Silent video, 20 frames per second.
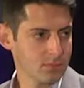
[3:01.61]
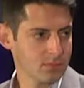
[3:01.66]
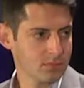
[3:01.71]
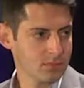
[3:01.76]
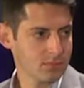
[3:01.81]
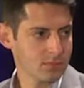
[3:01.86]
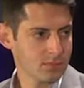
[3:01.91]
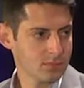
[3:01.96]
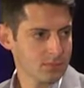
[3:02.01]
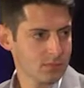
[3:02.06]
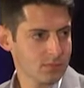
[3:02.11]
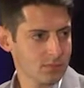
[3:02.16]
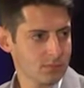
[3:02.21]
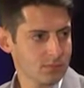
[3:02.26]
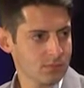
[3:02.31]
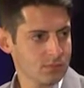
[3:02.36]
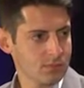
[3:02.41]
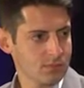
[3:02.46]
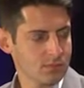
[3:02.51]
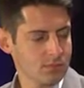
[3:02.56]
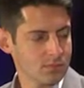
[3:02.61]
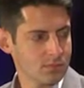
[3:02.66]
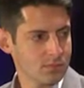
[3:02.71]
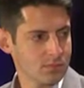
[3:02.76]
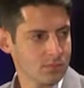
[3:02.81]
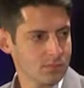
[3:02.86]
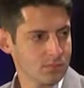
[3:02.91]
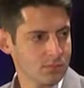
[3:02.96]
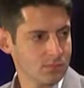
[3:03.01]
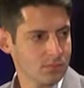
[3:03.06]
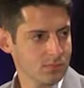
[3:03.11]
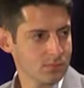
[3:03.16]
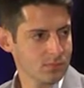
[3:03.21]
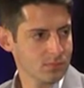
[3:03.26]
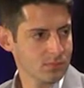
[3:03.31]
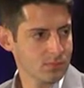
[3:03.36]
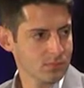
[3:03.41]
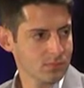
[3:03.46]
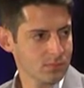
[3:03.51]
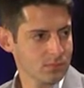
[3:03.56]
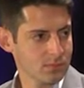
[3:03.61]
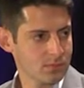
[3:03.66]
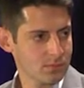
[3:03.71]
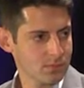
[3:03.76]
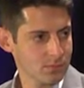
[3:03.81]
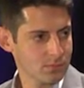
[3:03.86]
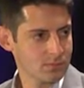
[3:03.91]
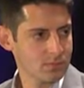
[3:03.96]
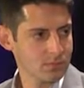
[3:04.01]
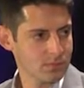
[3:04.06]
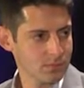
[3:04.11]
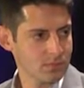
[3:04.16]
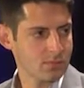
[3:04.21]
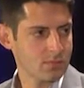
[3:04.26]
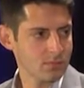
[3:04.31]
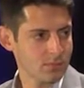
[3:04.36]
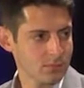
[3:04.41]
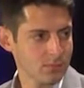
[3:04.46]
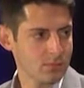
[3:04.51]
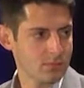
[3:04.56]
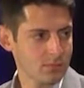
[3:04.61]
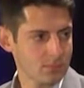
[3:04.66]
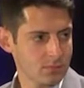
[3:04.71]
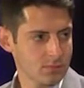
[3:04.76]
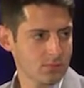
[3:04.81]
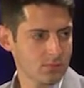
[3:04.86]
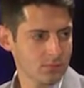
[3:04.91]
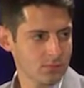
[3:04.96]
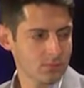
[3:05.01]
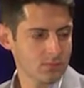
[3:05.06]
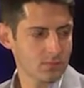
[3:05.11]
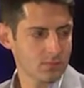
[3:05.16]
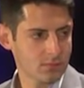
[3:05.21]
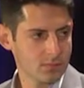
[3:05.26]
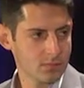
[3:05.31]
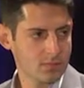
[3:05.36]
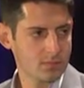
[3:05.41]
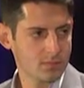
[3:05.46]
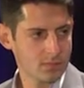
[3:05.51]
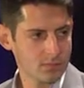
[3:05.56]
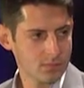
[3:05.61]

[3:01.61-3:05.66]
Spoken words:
No words are spoken by the person on screen.